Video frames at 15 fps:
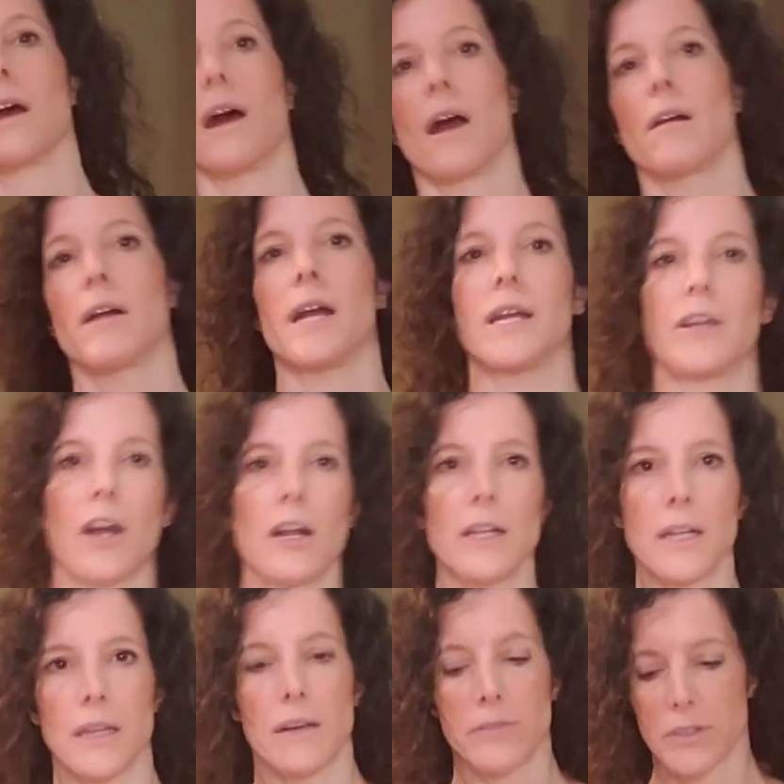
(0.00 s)
All right,
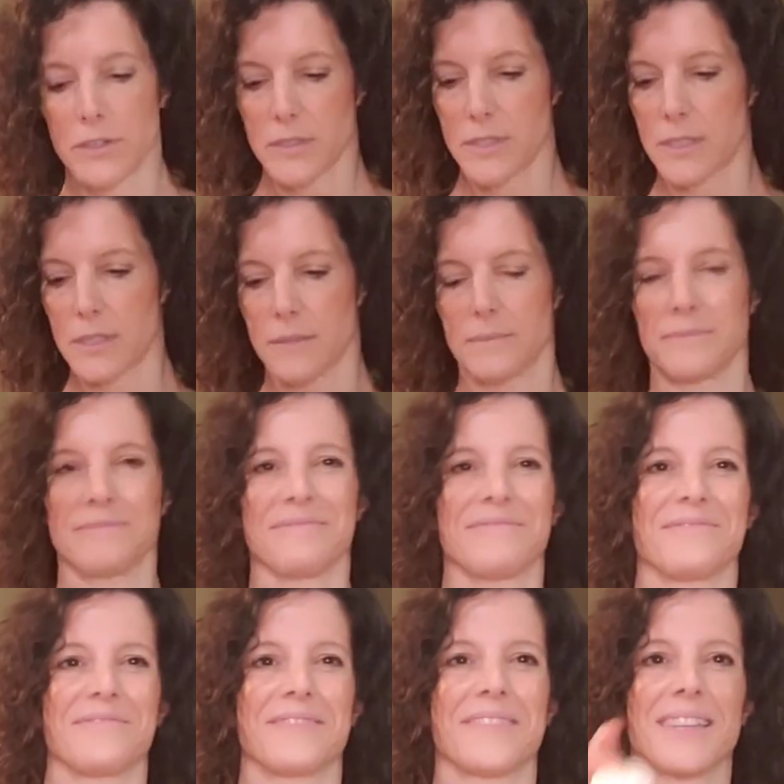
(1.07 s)
garlic lovers,
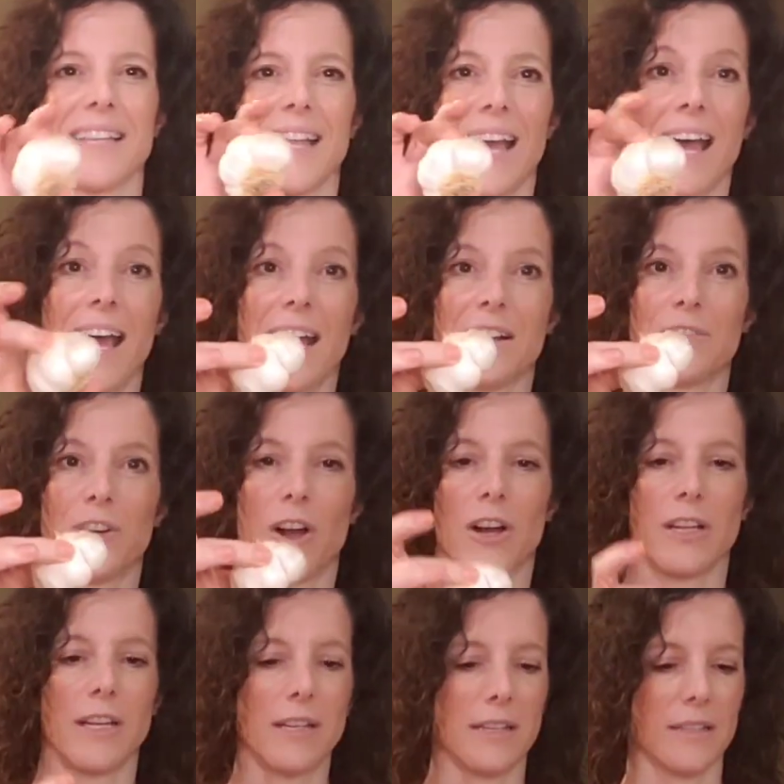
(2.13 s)
a head of
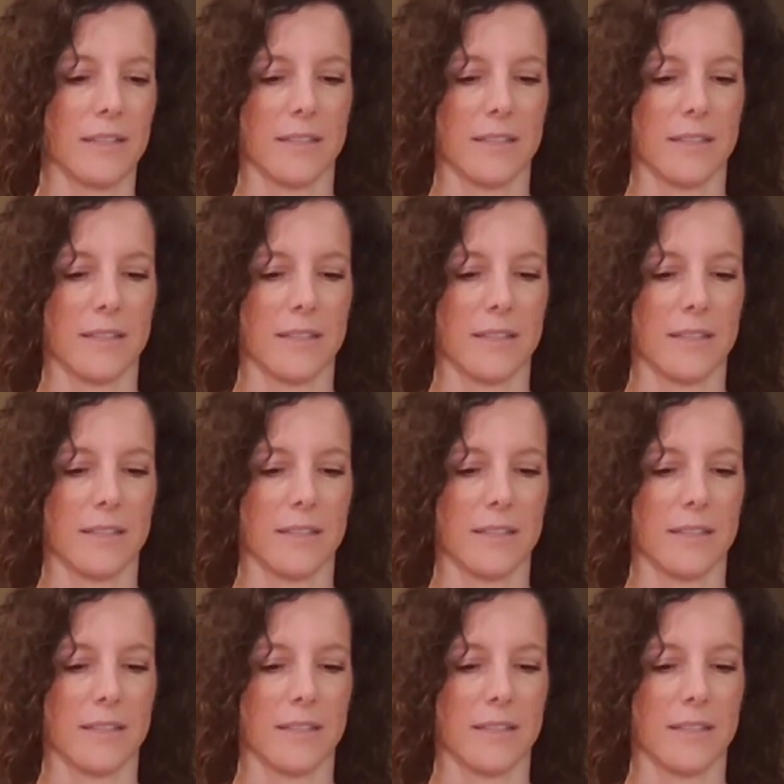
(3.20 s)
garlic.